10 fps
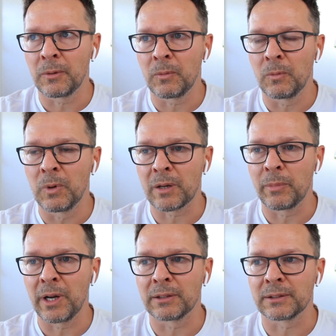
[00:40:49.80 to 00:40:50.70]
what
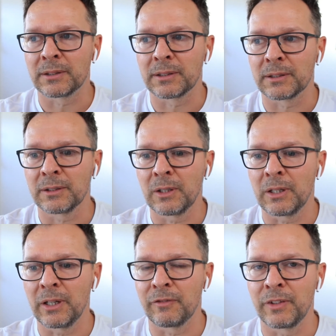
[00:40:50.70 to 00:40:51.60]
about
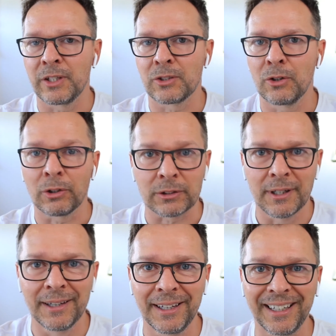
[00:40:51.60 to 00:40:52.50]
if there's not?
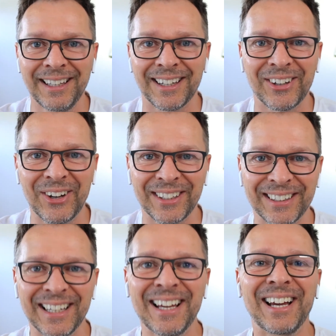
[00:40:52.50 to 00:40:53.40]
Could
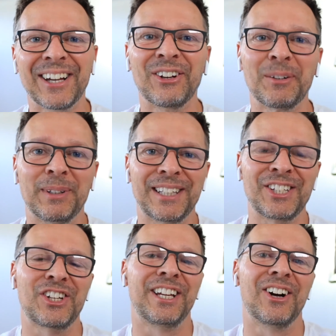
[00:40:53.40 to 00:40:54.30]
it
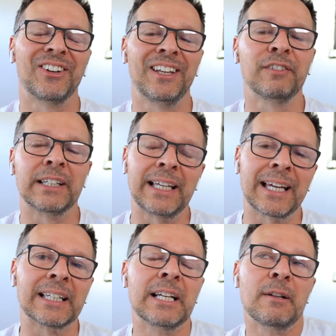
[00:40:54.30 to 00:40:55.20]
potentially go on infinitely?
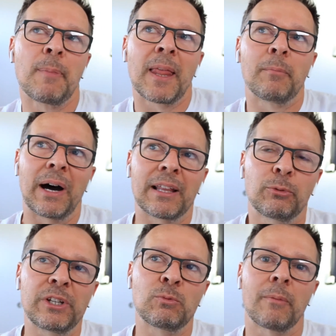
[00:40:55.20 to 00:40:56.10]
And part of the
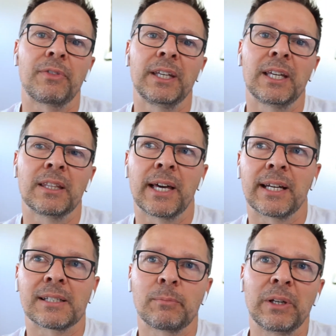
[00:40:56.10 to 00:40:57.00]
reason why I'm thinking that
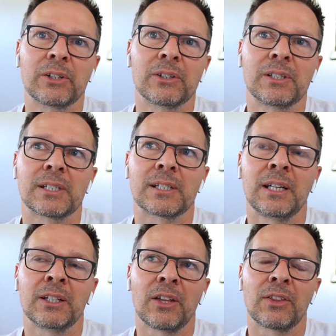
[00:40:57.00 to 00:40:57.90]
is because
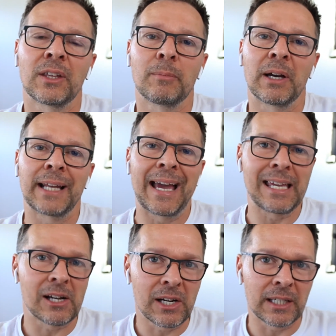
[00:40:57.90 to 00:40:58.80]
you think about
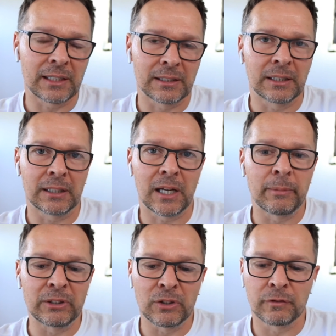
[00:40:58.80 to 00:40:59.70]
AI
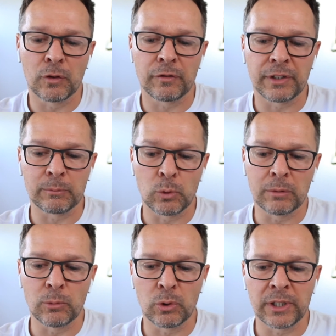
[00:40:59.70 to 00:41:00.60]
coming to the forefront more
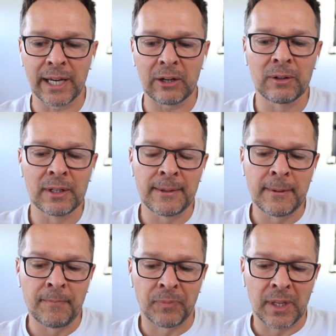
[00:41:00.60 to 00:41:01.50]
and more now,
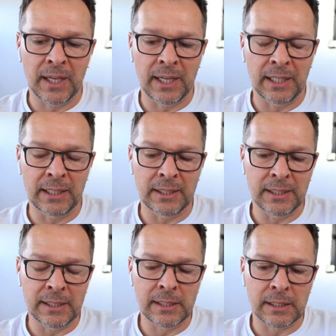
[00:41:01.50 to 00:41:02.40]

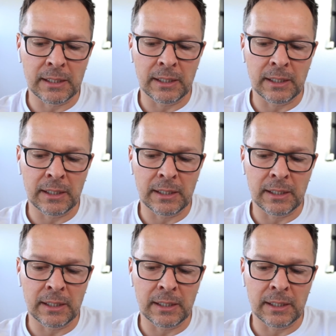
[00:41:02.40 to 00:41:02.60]
and